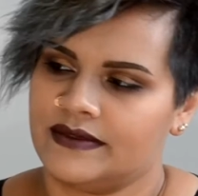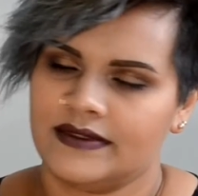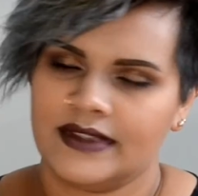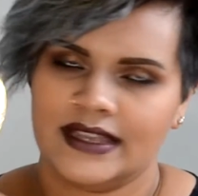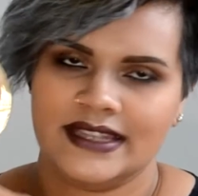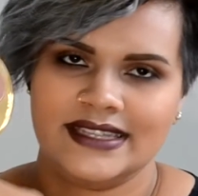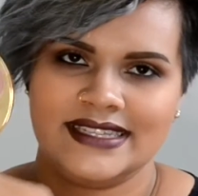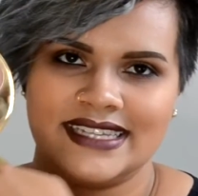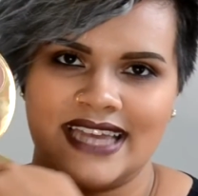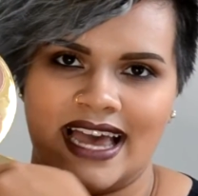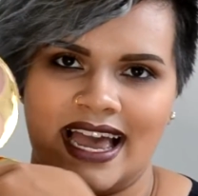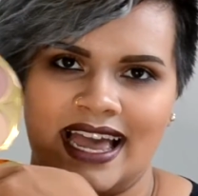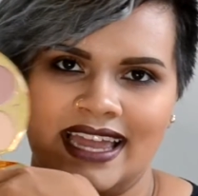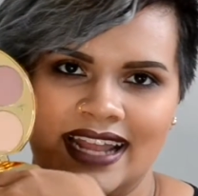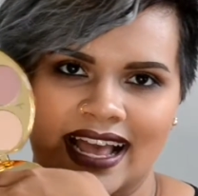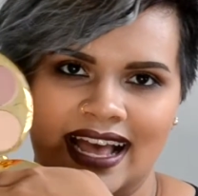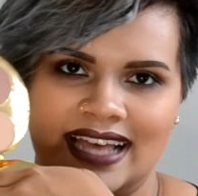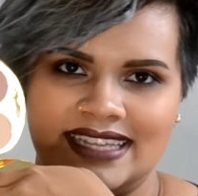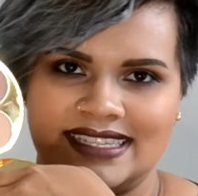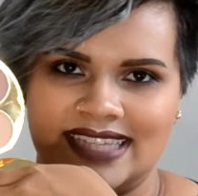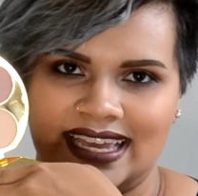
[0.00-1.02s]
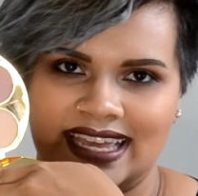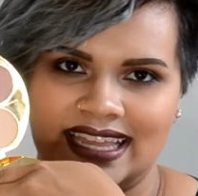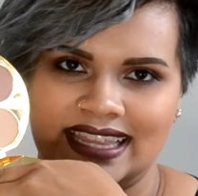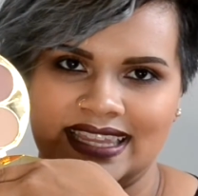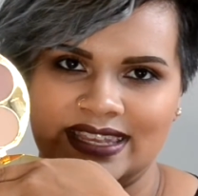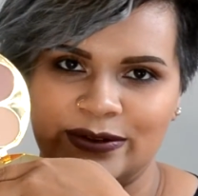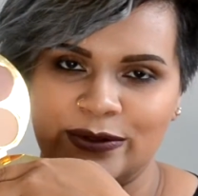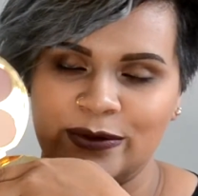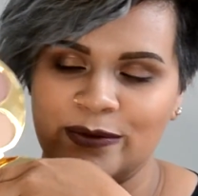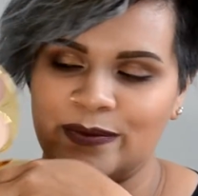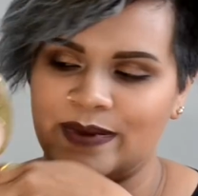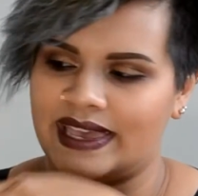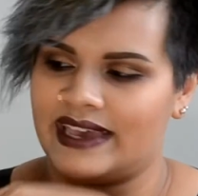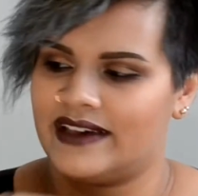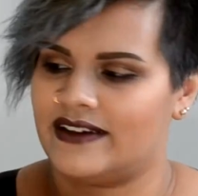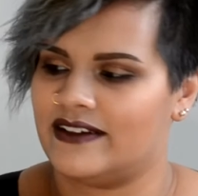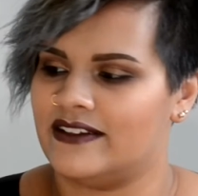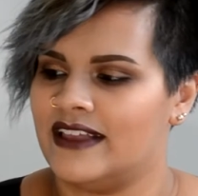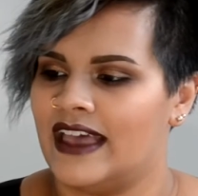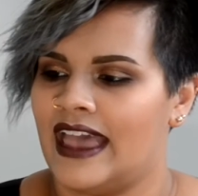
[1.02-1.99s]
Inside it has like a little
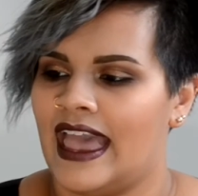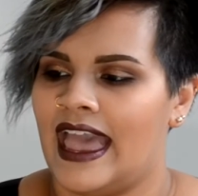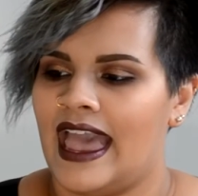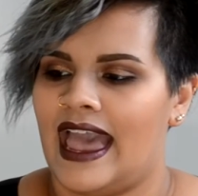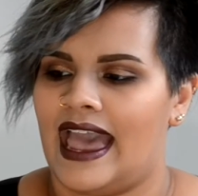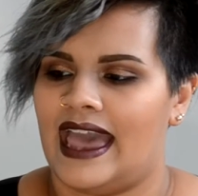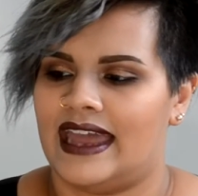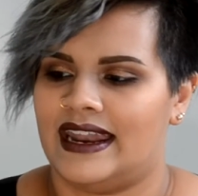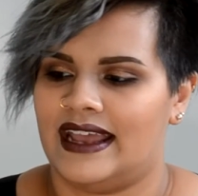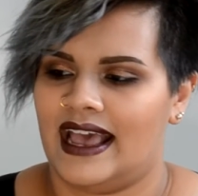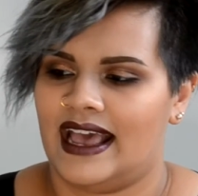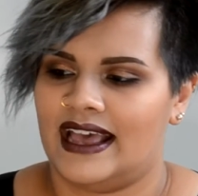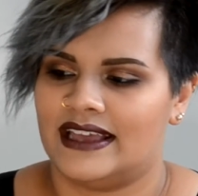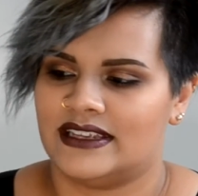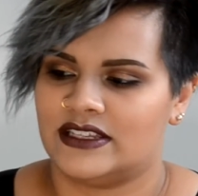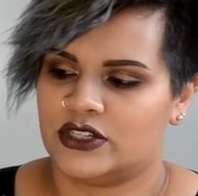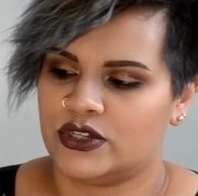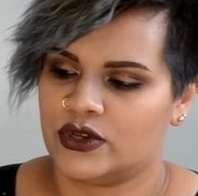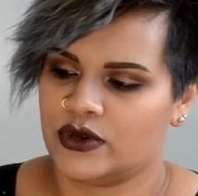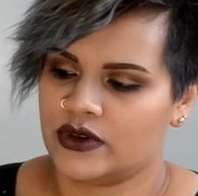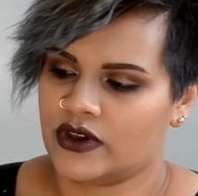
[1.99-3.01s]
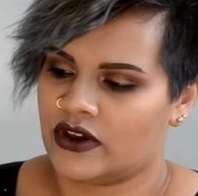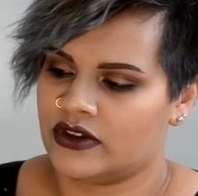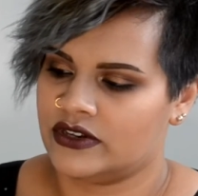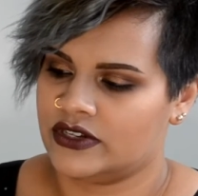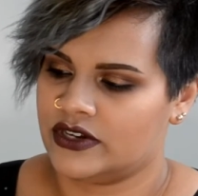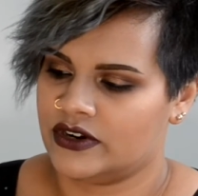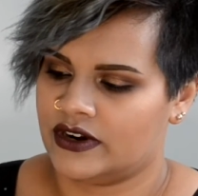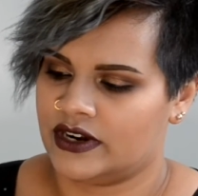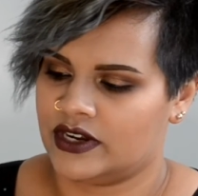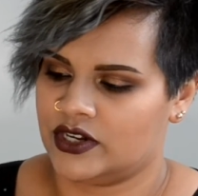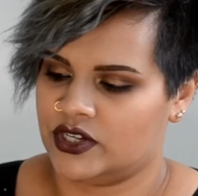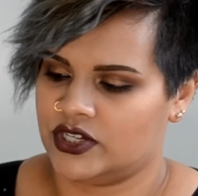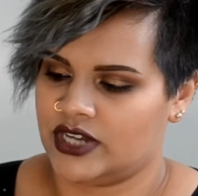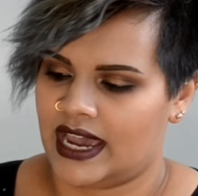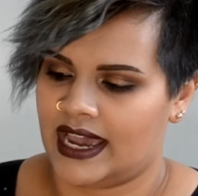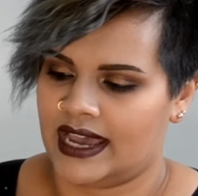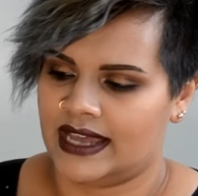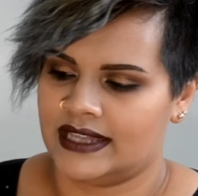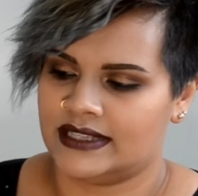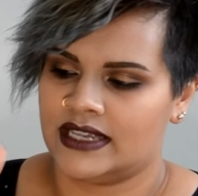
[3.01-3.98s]
wheel, and it has 2 contouring
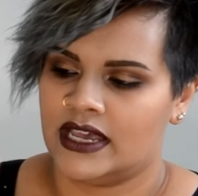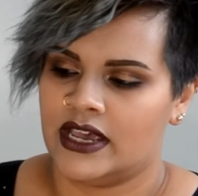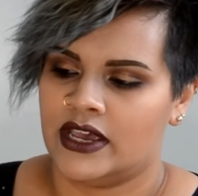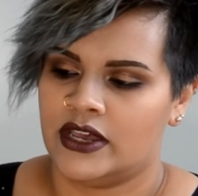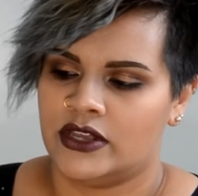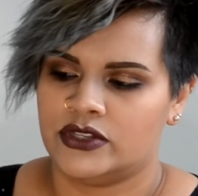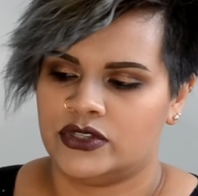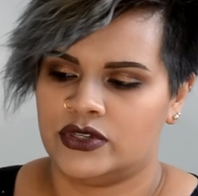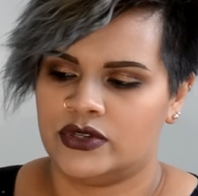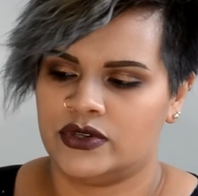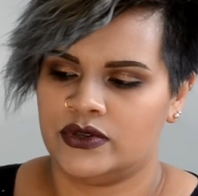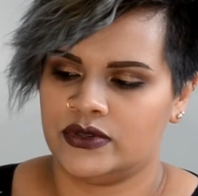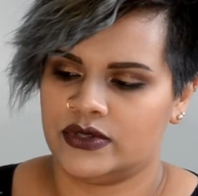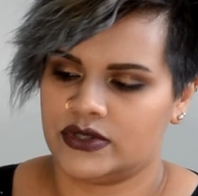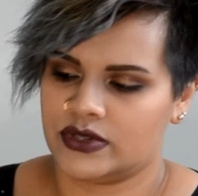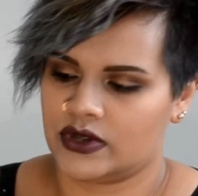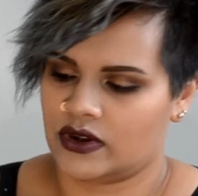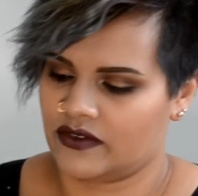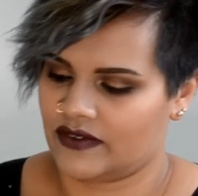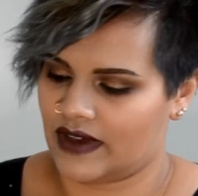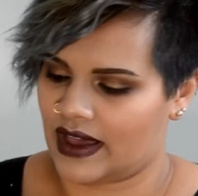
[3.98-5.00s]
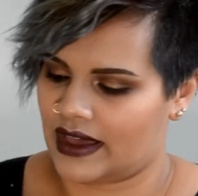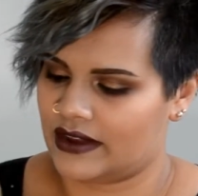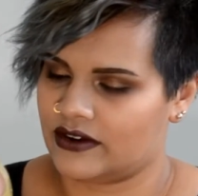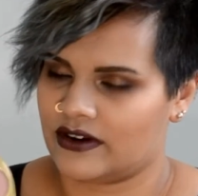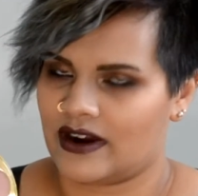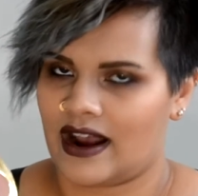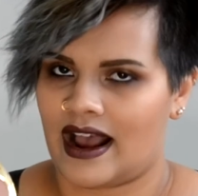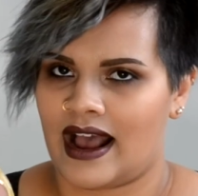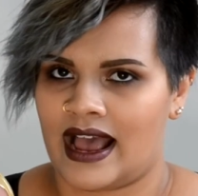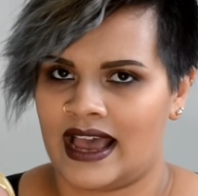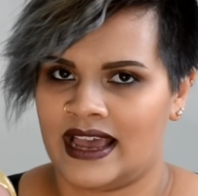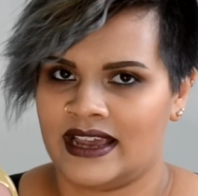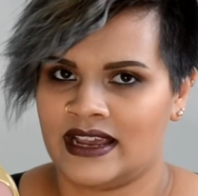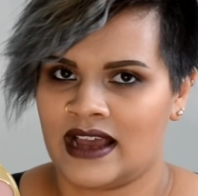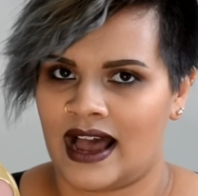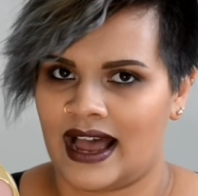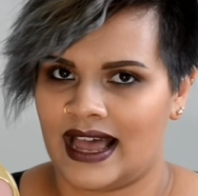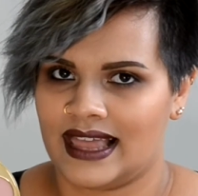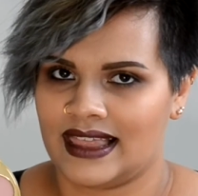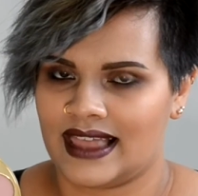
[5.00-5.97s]
shades, 2 sort of under eye
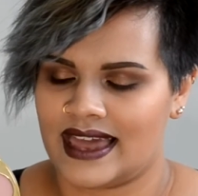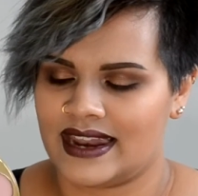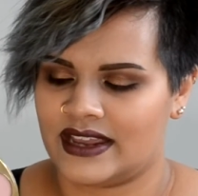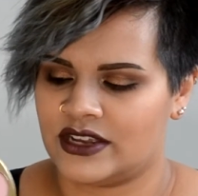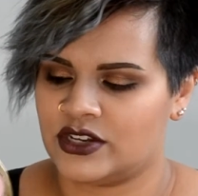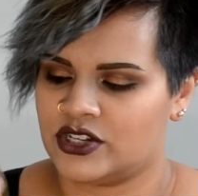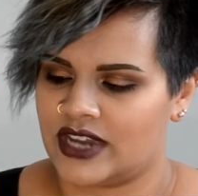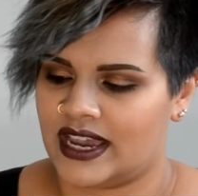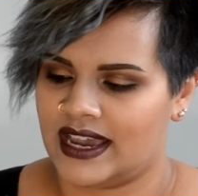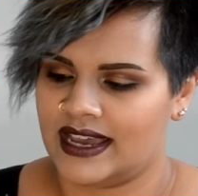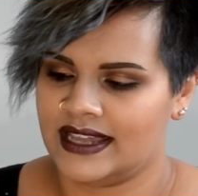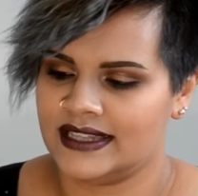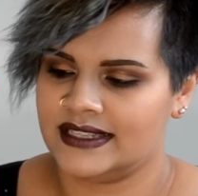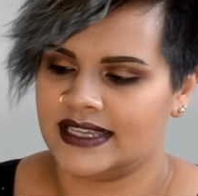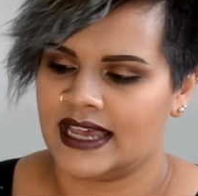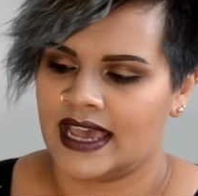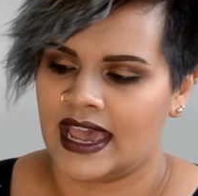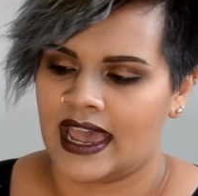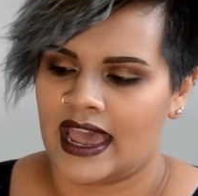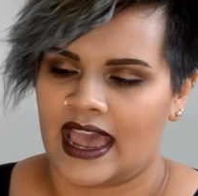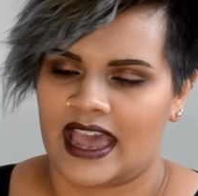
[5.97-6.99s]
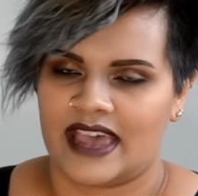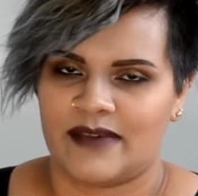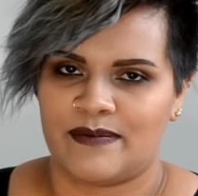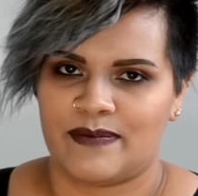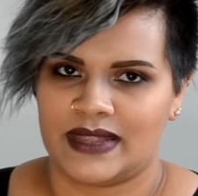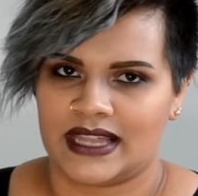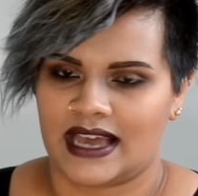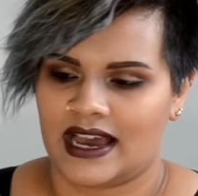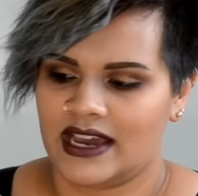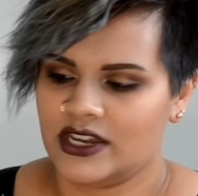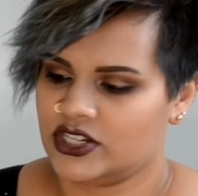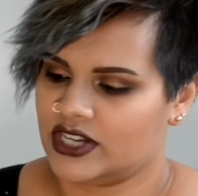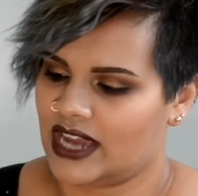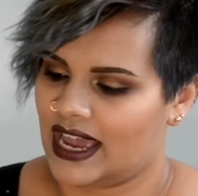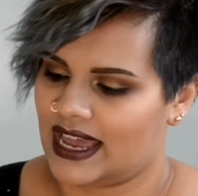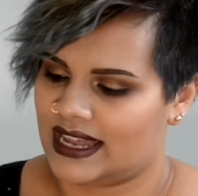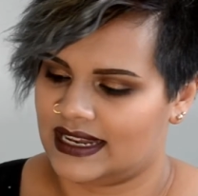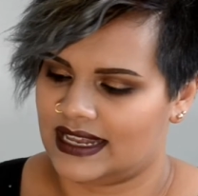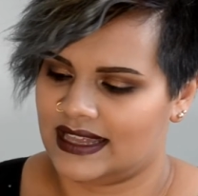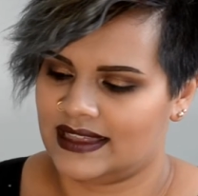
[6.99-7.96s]
highlighting shades, a blush,
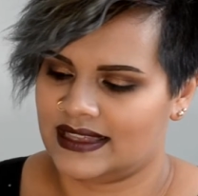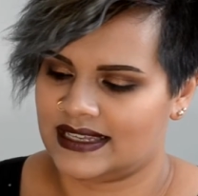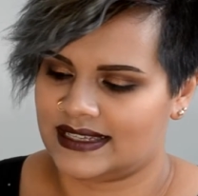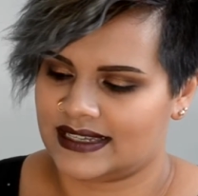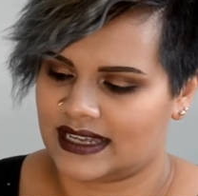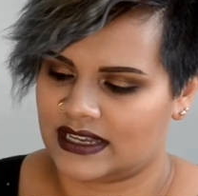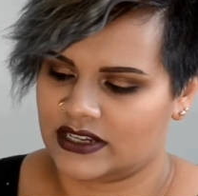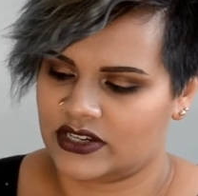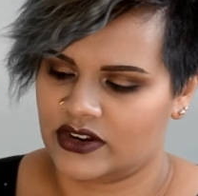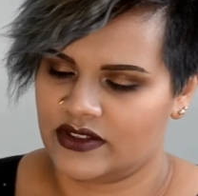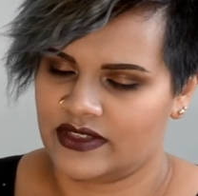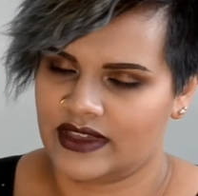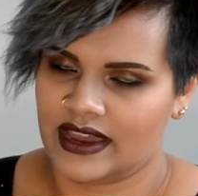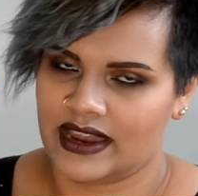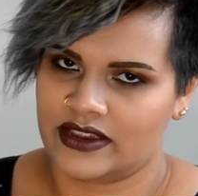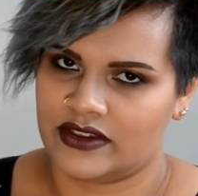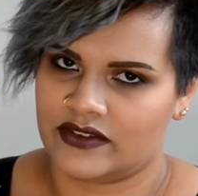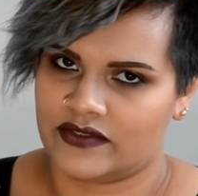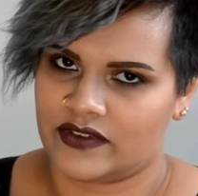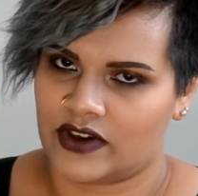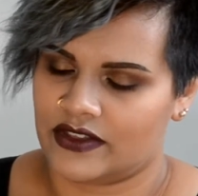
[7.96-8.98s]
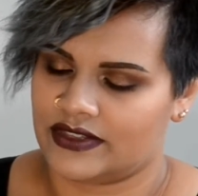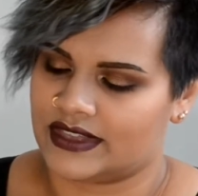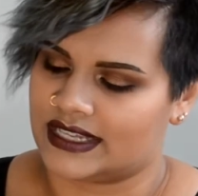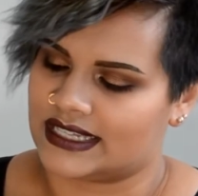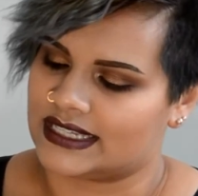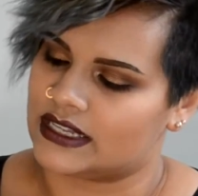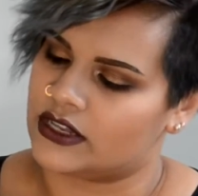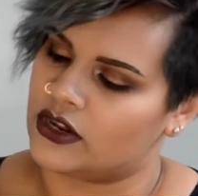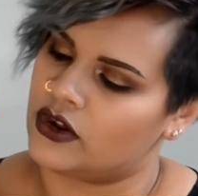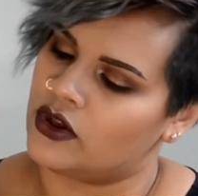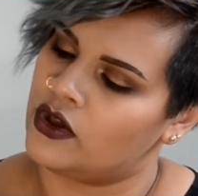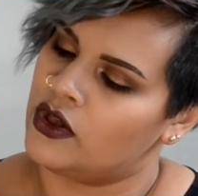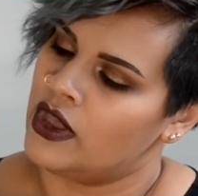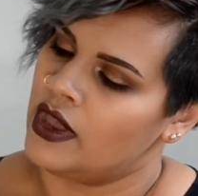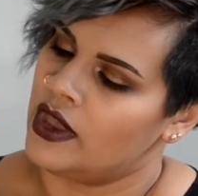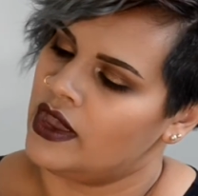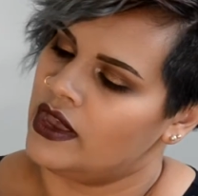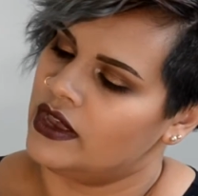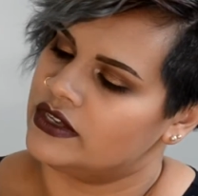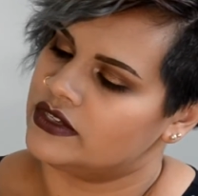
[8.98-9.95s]
and in the center there you've got this little
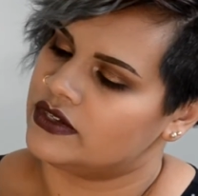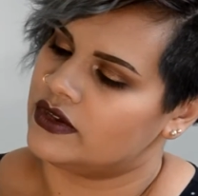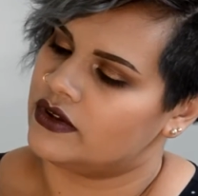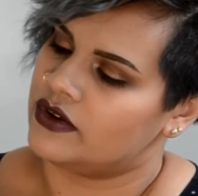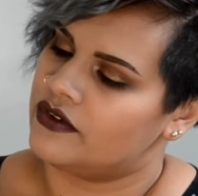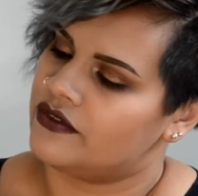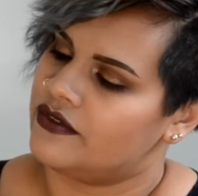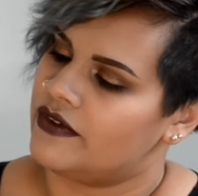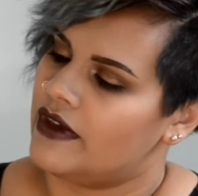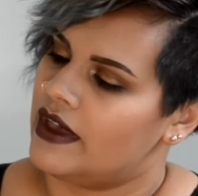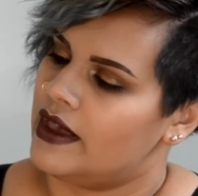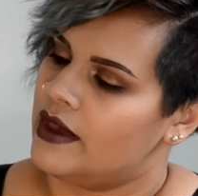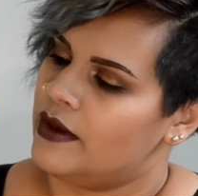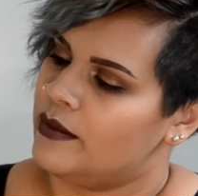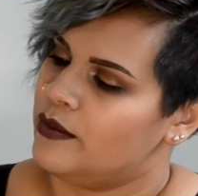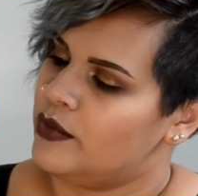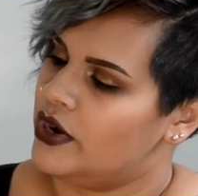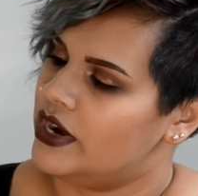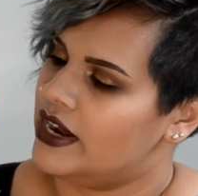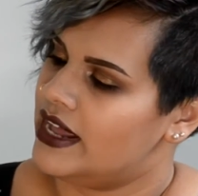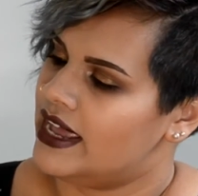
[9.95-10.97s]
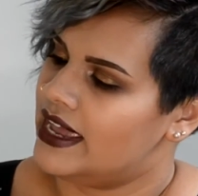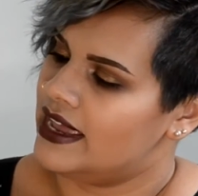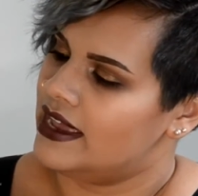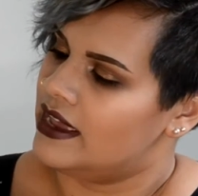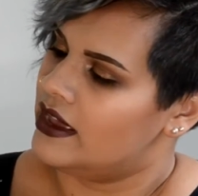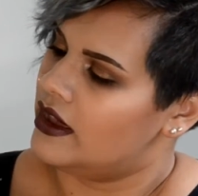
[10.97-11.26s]
sort of pretty